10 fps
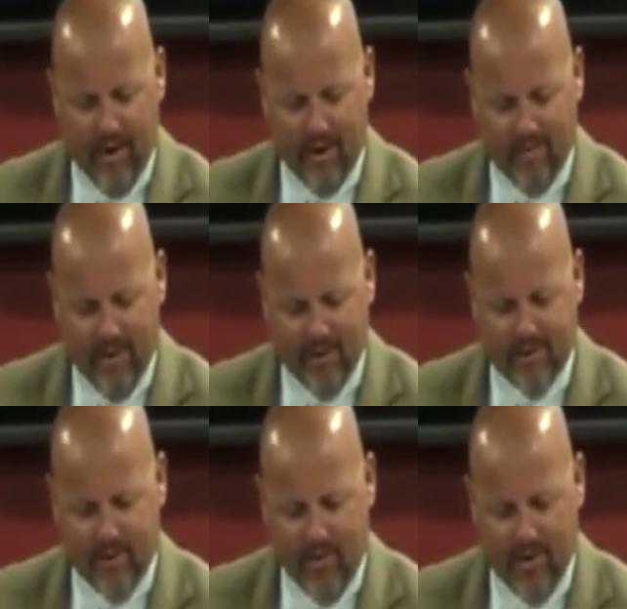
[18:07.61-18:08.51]
in the
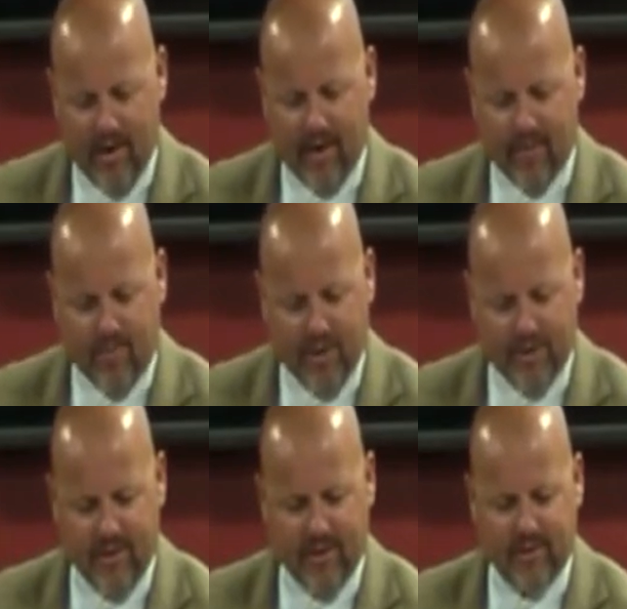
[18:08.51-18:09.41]
ministry we're not to
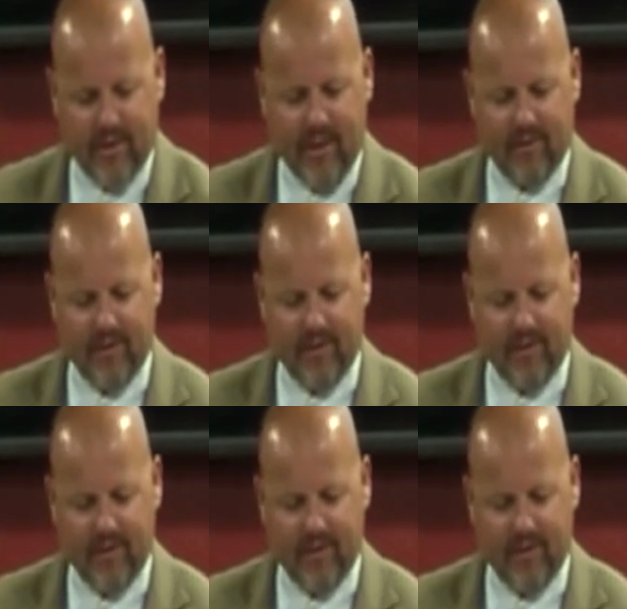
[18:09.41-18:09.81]
preach ourselves.